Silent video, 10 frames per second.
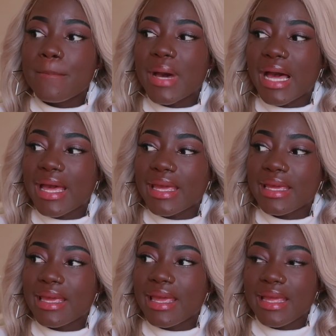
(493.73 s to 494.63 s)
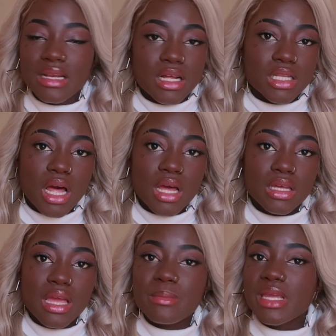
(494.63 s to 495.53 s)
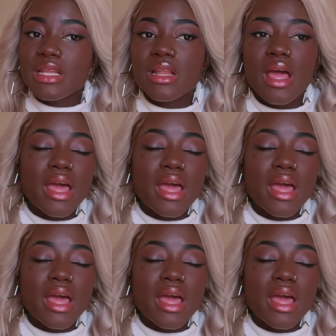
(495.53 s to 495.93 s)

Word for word: by 8 o'clock. I mean,